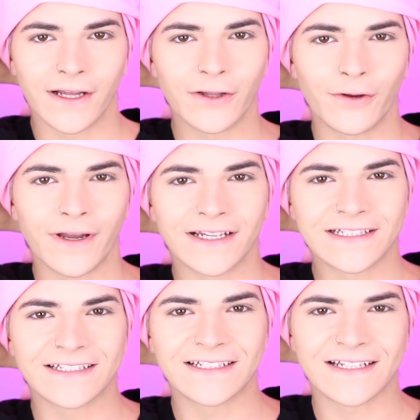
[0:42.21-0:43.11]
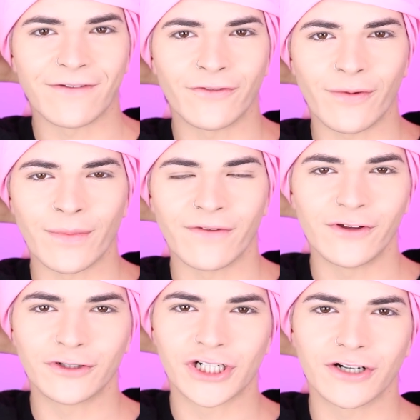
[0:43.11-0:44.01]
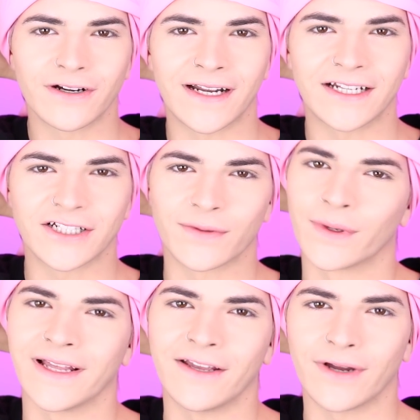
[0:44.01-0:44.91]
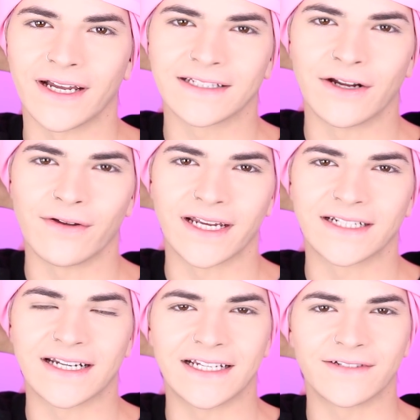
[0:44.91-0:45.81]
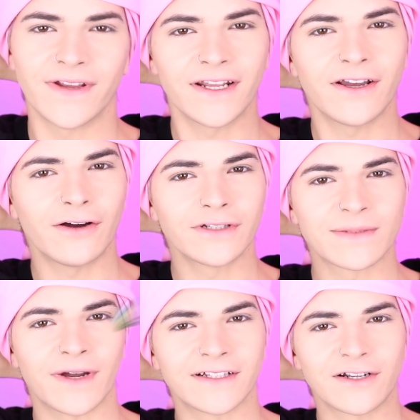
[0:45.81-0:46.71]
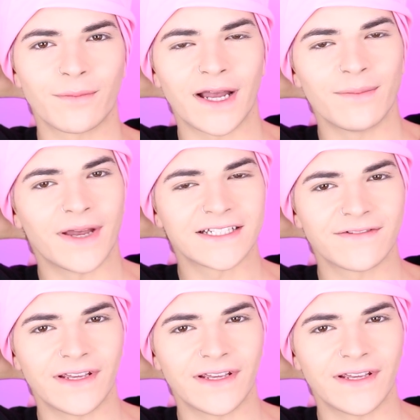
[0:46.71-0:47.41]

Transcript: Hello guys, this is Kevin from the future and I just want to let you guys know that today's video is sponsored by Best